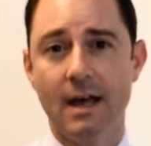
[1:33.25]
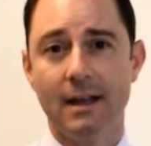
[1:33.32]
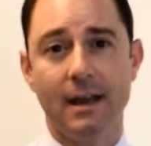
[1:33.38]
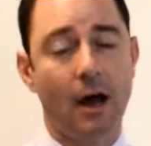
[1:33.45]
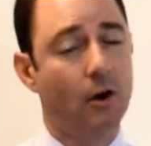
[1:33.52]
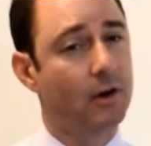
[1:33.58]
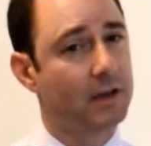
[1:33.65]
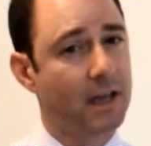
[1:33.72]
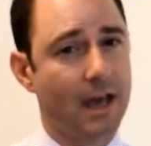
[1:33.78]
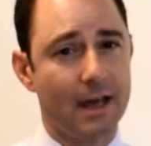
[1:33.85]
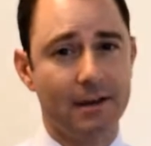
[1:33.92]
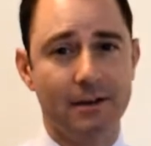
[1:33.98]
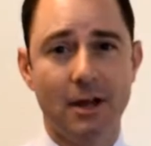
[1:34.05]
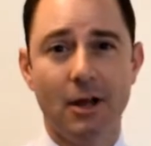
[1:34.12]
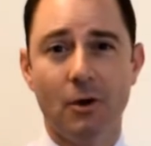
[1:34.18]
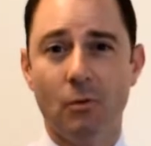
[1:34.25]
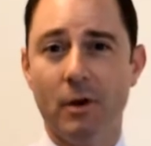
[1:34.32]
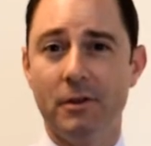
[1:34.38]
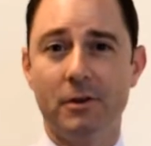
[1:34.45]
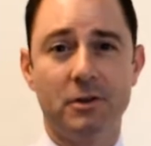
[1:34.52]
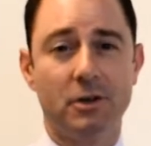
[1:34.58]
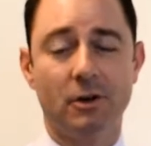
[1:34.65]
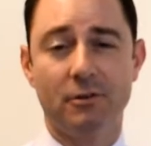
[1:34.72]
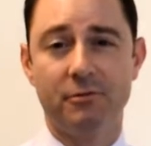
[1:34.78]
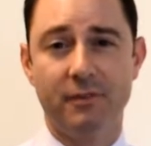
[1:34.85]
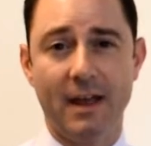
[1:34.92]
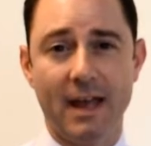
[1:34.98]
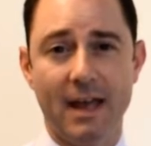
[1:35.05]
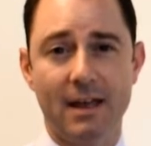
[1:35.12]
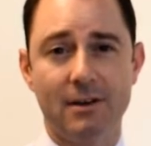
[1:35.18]
Now, again, whether you're a
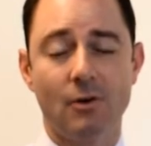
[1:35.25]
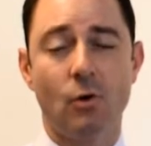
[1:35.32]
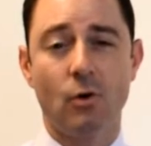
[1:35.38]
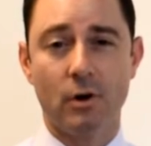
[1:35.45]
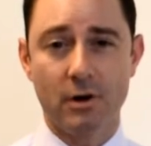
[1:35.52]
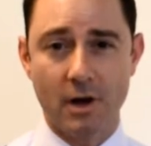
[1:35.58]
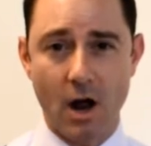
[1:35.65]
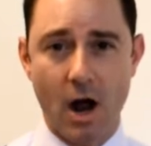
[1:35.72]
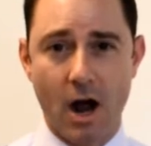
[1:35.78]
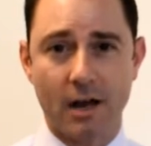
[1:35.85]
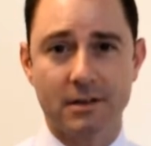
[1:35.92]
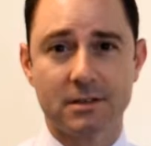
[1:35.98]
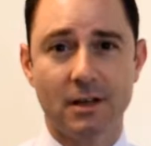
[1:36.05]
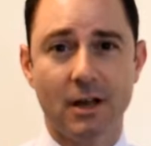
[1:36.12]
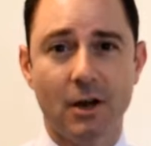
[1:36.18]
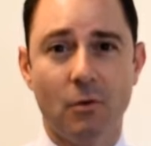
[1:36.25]
fan or not,